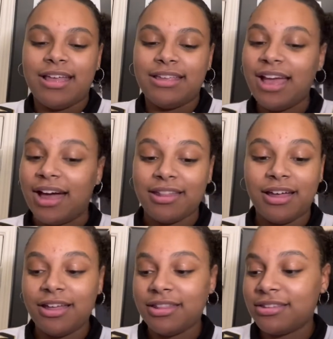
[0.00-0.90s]

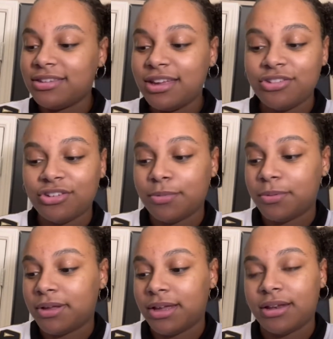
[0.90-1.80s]
yeah, the Saints just
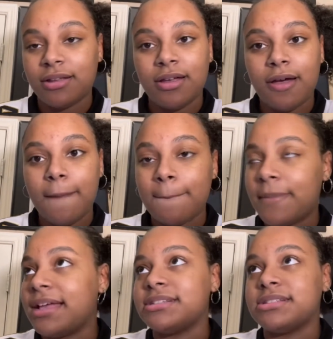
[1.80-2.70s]
played
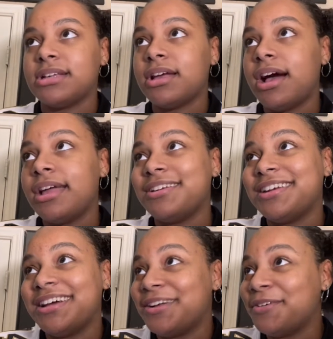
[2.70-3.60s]
amazing. I
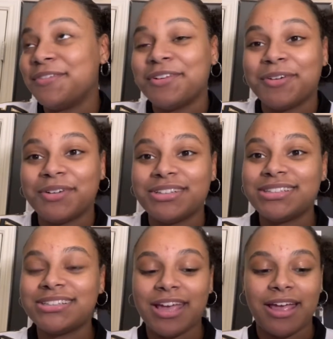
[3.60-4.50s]
don't even know what to
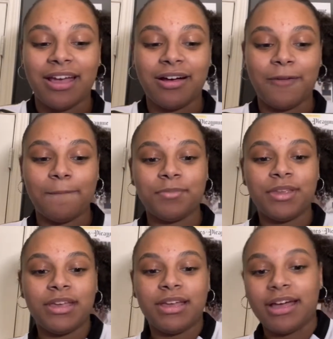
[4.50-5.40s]
say.
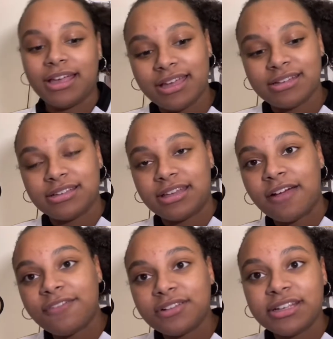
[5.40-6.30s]
Again,
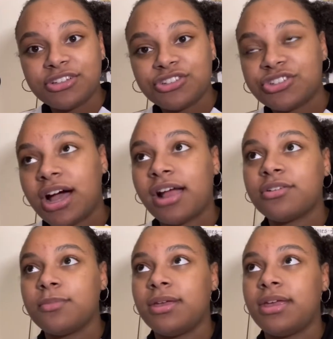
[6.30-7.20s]
definitely
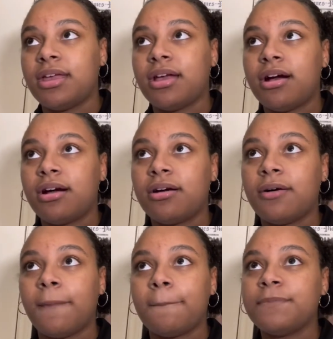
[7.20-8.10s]
shocked me
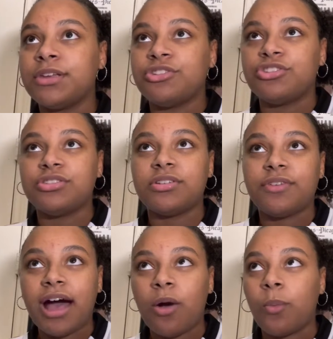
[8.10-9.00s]
just of
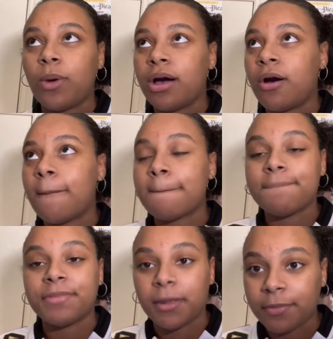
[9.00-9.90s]
how well
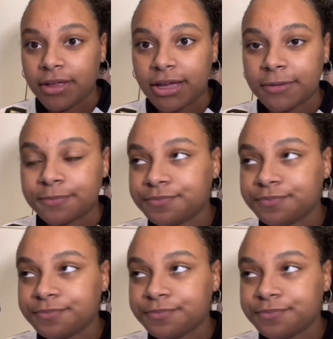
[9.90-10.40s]
they played.